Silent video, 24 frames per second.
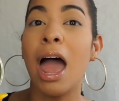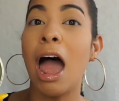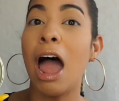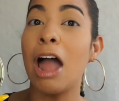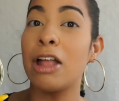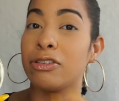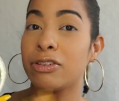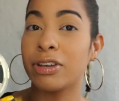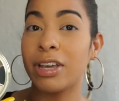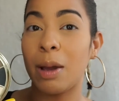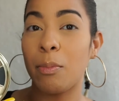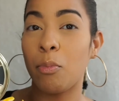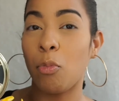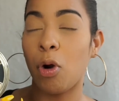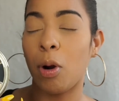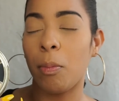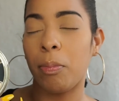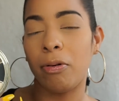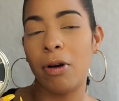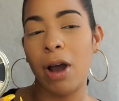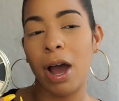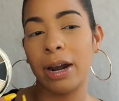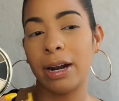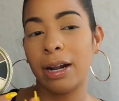and you get more
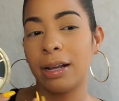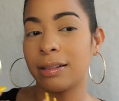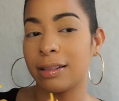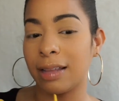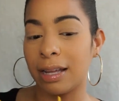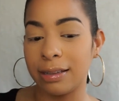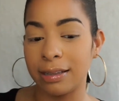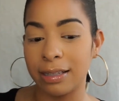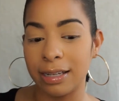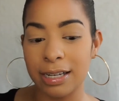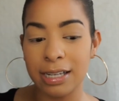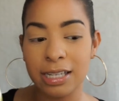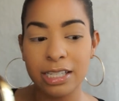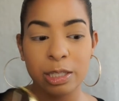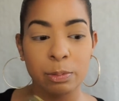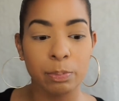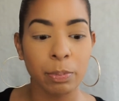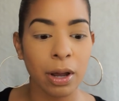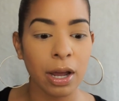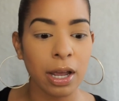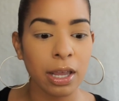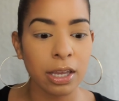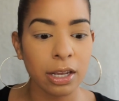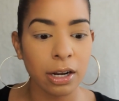product than this.
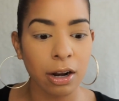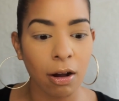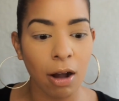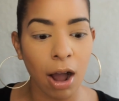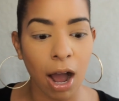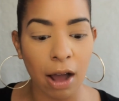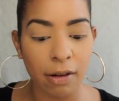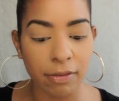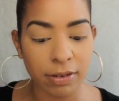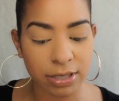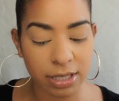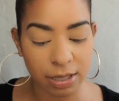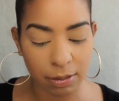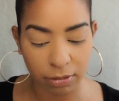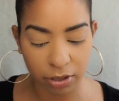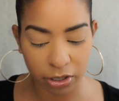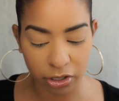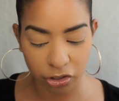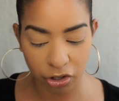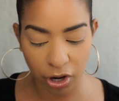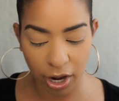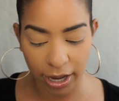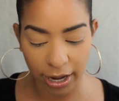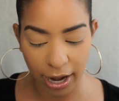But you know, obviously I'm going
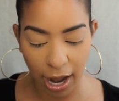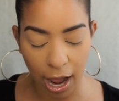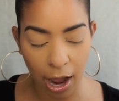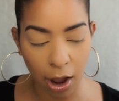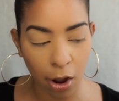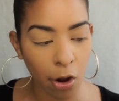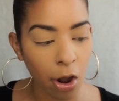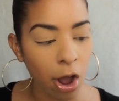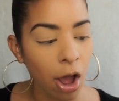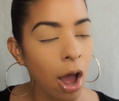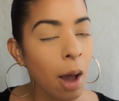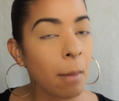to try it out.